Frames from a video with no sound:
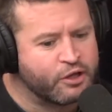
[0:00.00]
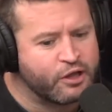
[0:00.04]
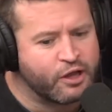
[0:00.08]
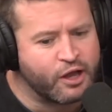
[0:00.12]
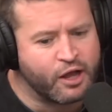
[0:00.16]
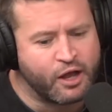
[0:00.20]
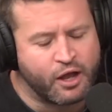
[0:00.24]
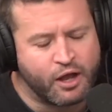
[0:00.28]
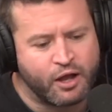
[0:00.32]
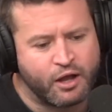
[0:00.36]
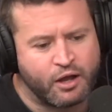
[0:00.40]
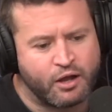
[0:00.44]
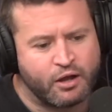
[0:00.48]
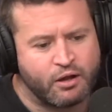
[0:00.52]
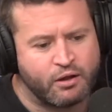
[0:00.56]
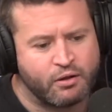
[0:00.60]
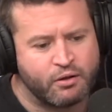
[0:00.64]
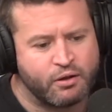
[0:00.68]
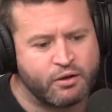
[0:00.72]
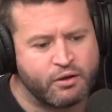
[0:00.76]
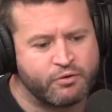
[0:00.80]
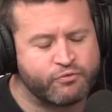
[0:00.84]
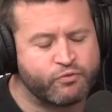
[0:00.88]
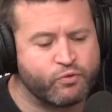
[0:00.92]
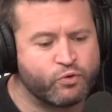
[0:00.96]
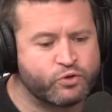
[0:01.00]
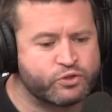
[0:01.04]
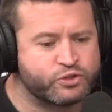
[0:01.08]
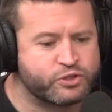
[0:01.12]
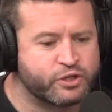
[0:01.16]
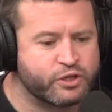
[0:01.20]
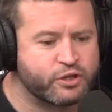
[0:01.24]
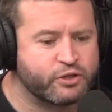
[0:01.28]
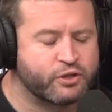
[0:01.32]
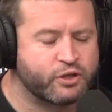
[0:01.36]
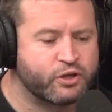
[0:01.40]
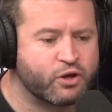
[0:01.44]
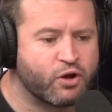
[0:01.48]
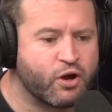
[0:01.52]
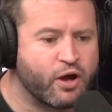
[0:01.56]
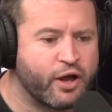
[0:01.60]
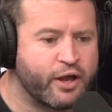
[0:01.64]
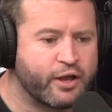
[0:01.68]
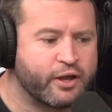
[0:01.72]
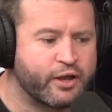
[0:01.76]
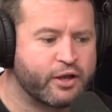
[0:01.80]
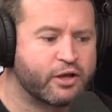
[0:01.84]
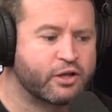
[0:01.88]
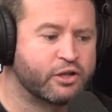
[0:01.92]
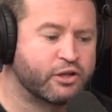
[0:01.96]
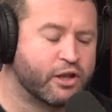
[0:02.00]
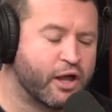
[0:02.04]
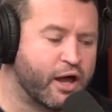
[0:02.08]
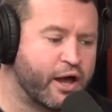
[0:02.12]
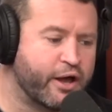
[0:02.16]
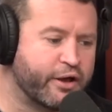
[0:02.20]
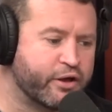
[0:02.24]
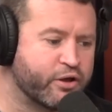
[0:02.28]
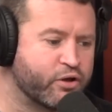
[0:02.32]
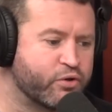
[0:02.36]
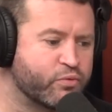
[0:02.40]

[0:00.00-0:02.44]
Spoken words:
Unfortunately, the guy Clark,